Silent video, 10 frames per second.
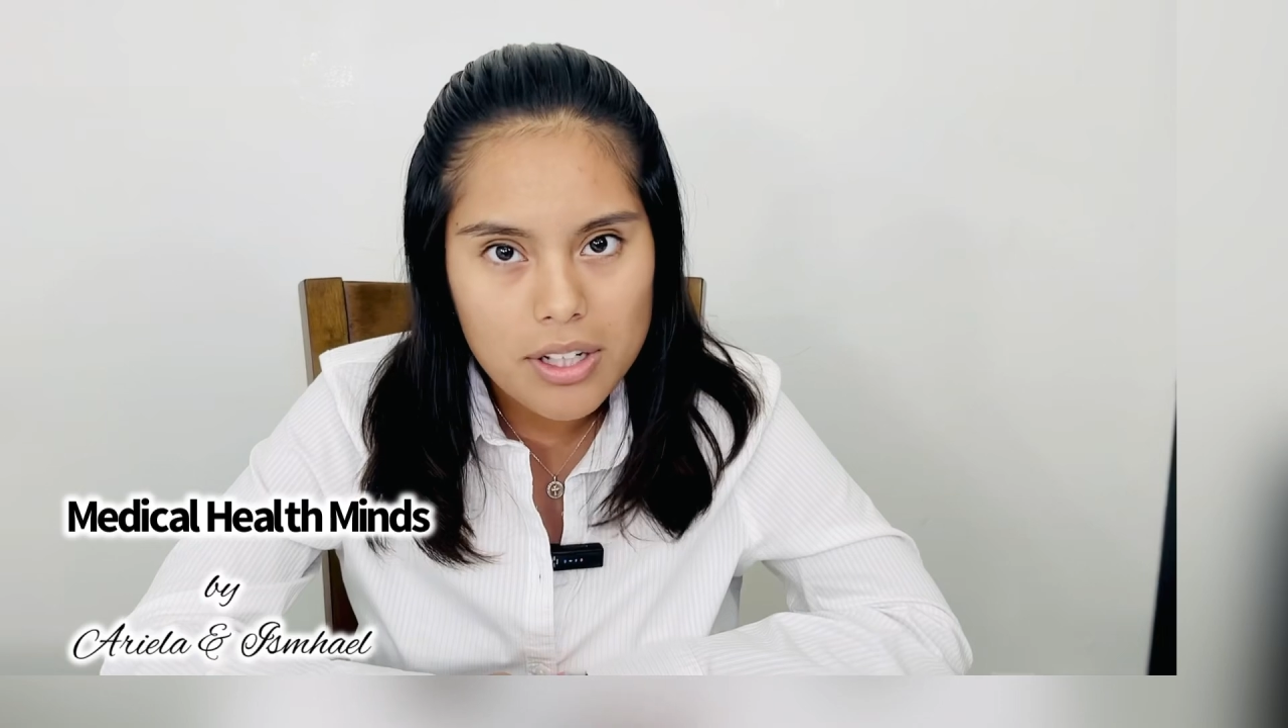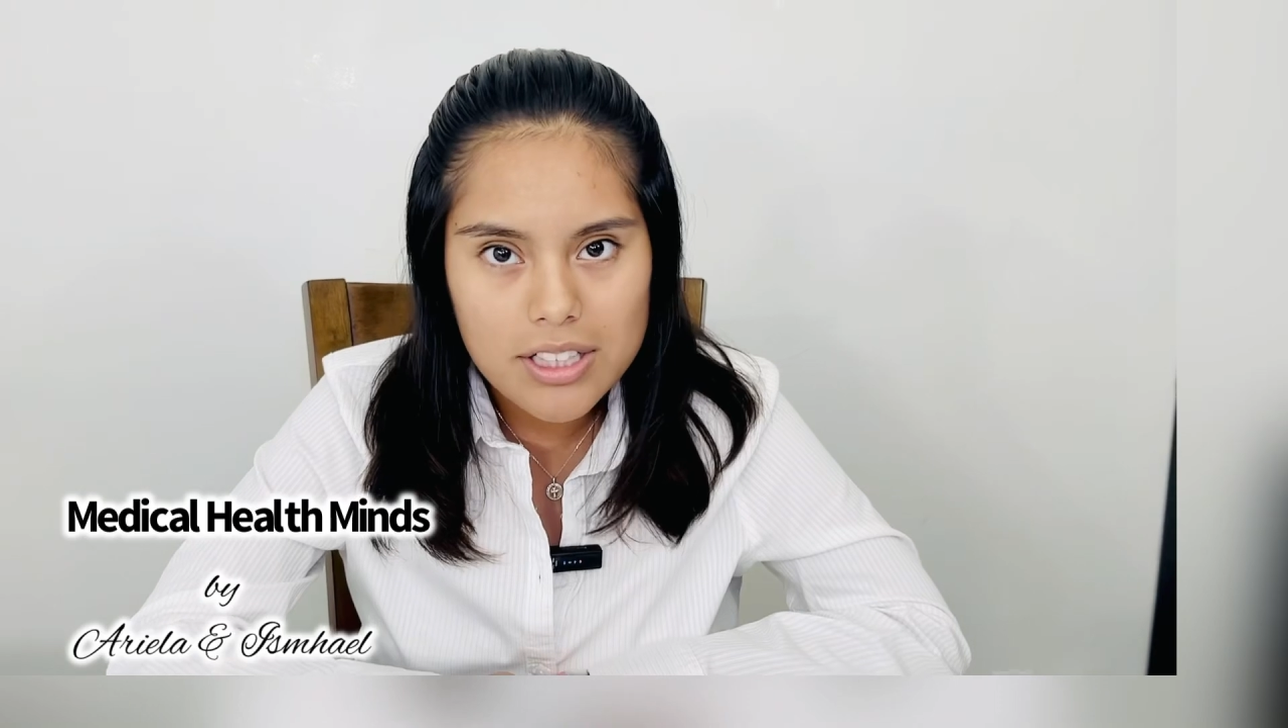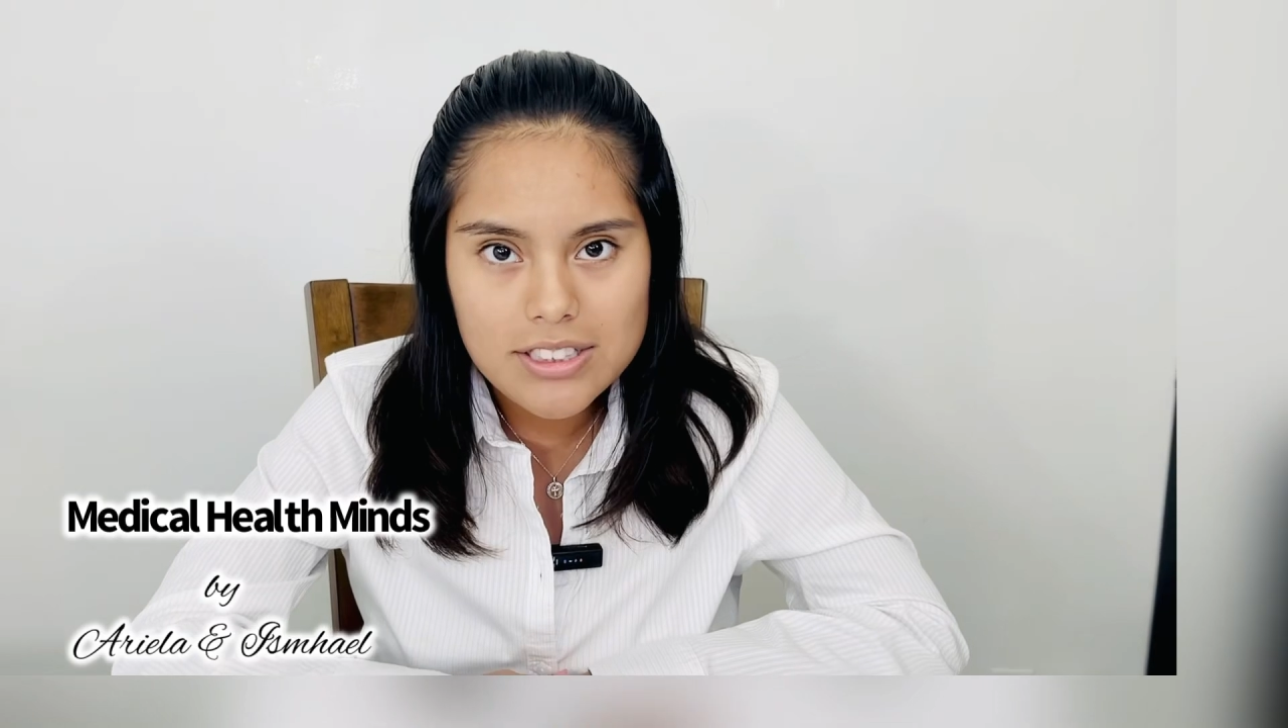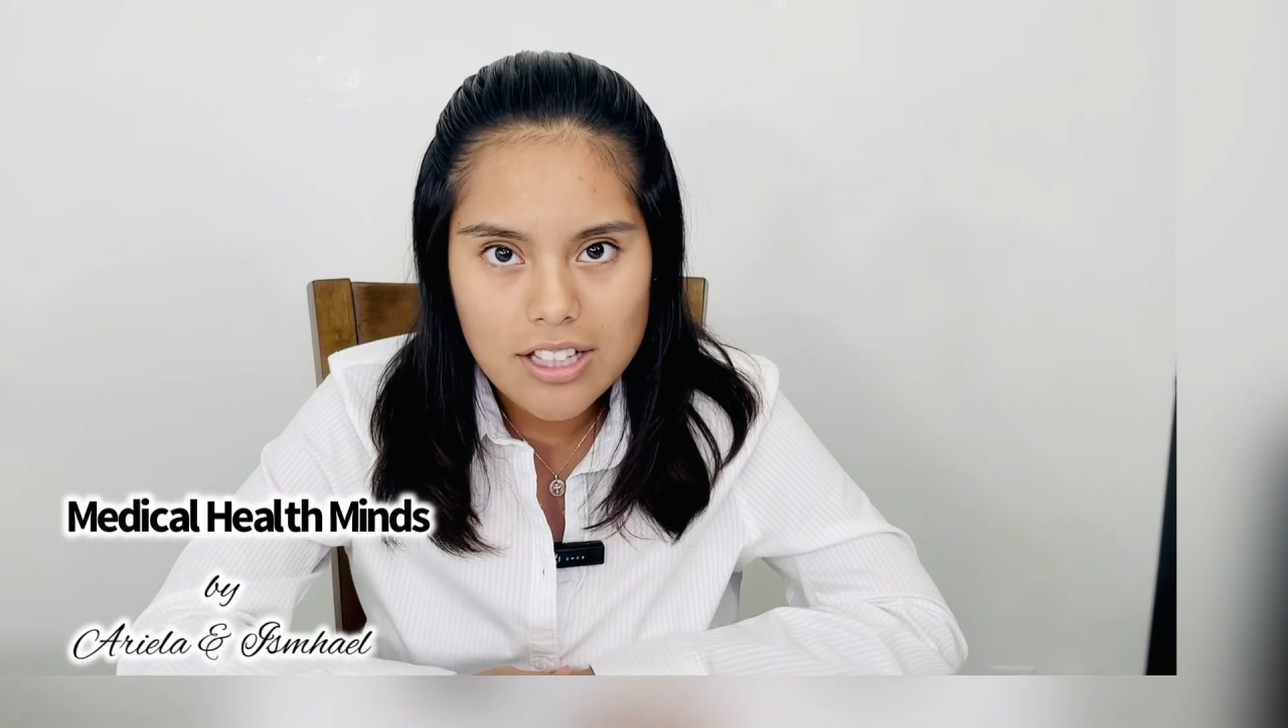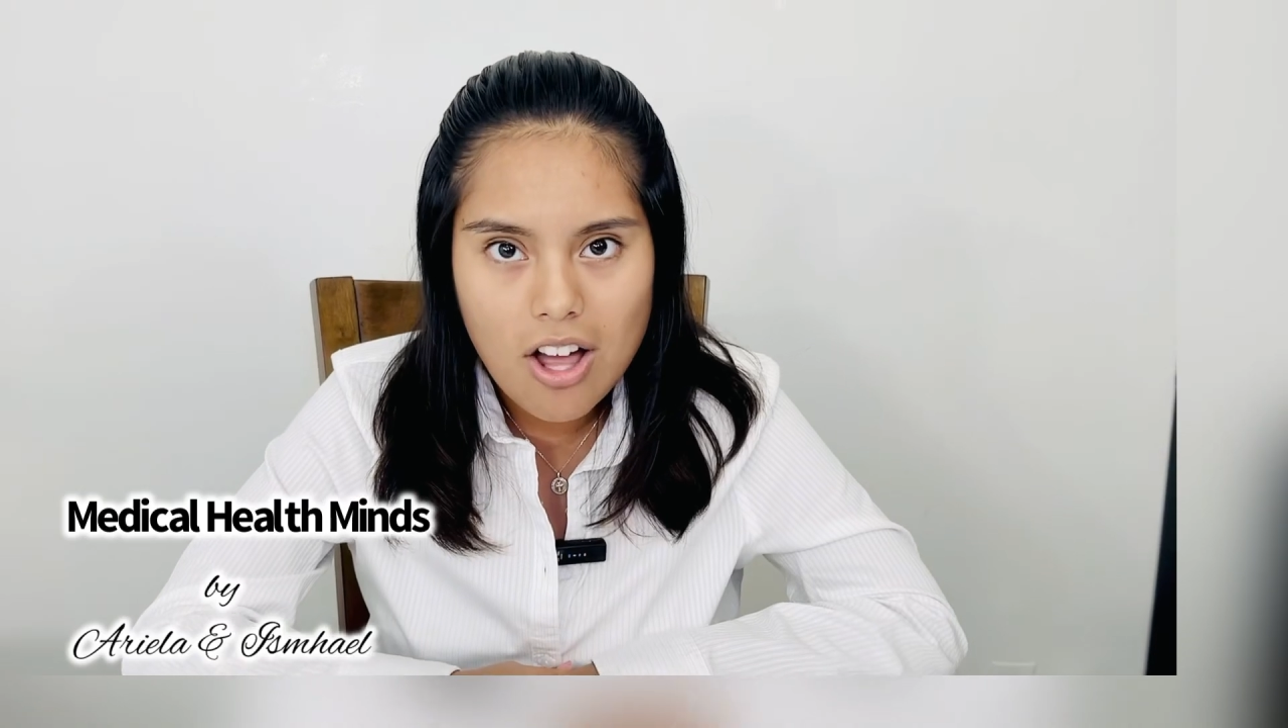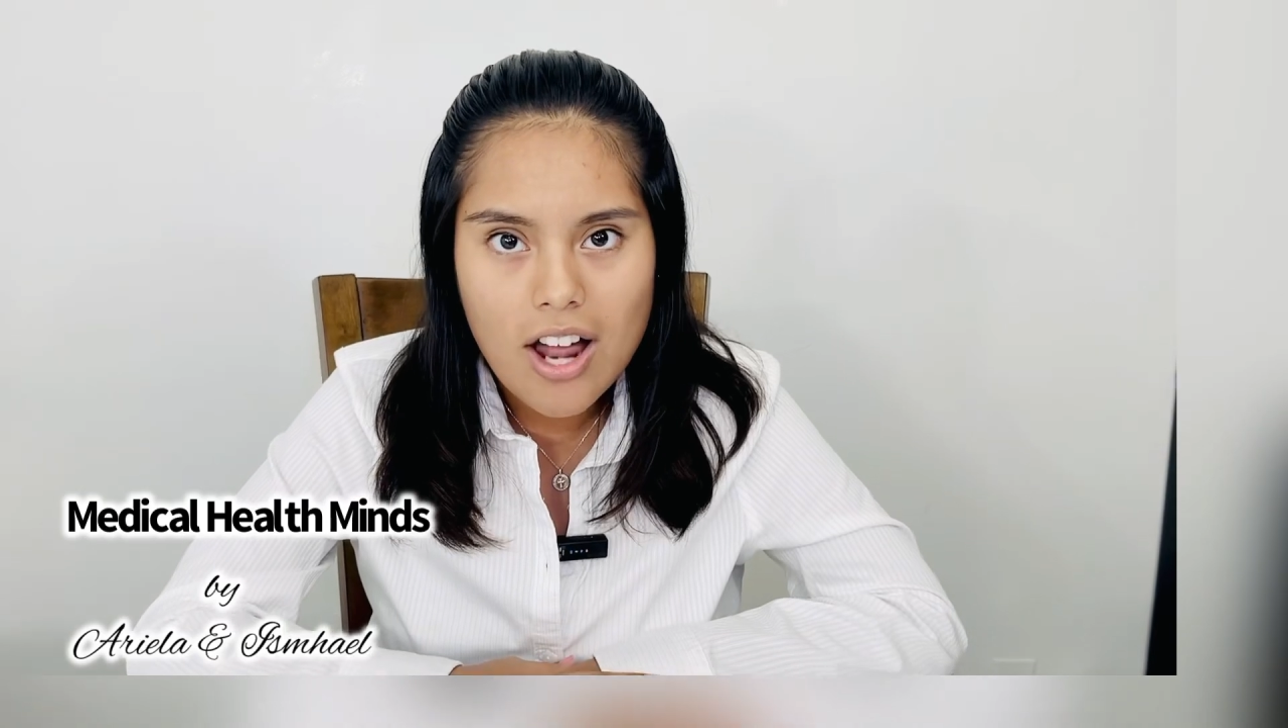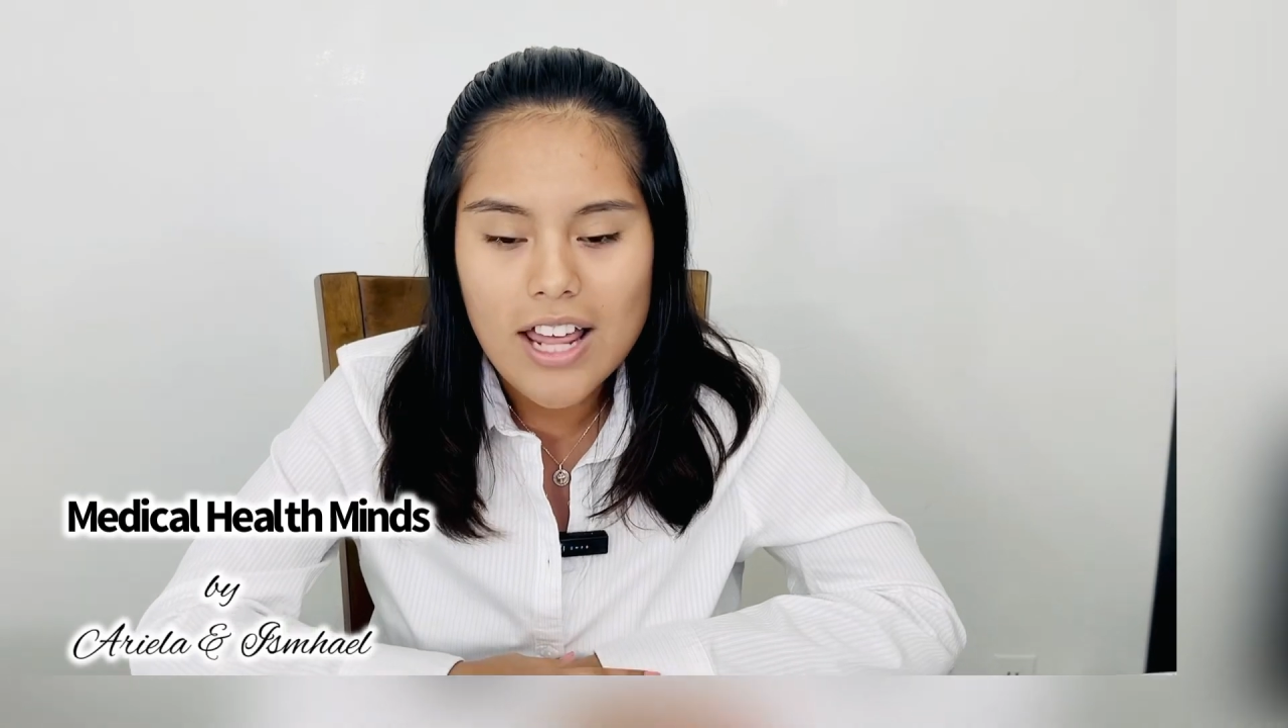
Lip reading: hurts a lot,"